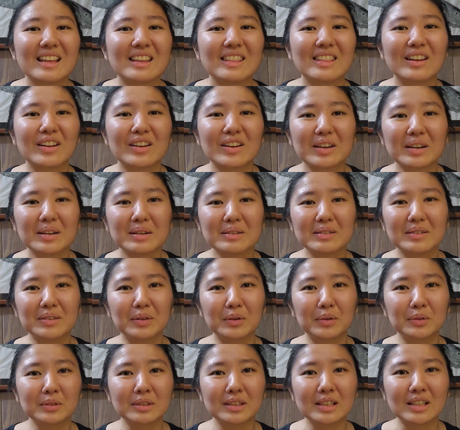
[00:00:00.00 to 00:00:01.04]
They're going to
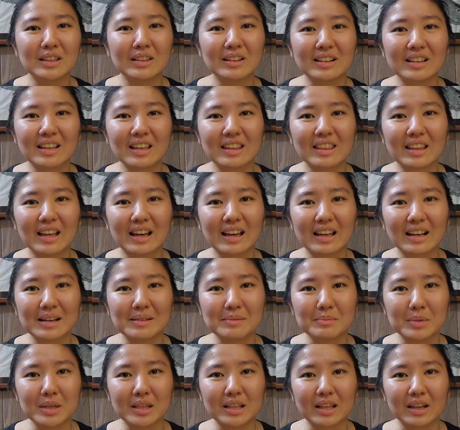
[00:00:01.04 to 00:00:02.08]
only look at that
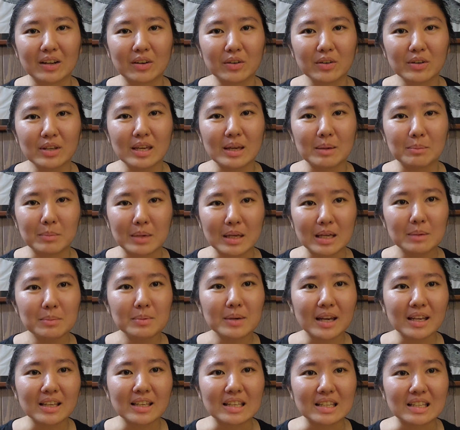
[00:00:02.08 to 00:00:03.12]
and be like, okay, maybe
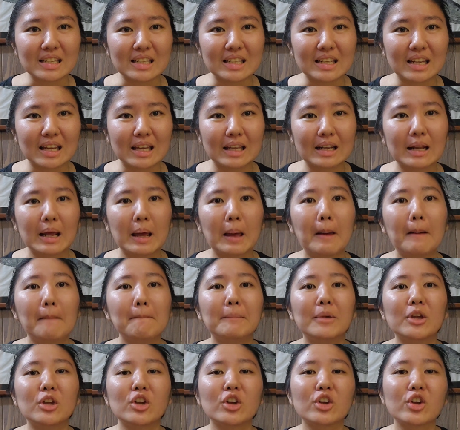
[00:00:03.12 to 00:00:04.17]
I can eat it,
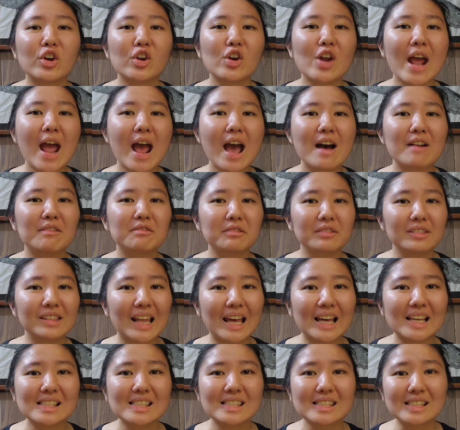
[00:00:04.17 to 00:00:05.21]
but you're going to have
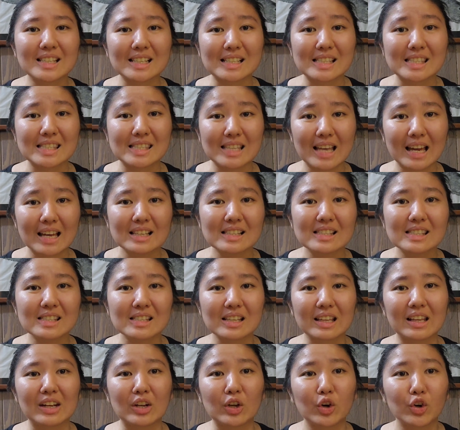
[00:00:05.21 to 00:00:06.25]
less success
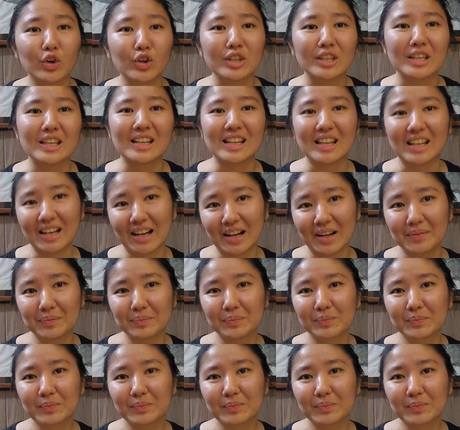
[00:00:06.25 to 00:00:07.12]
in hooking it up.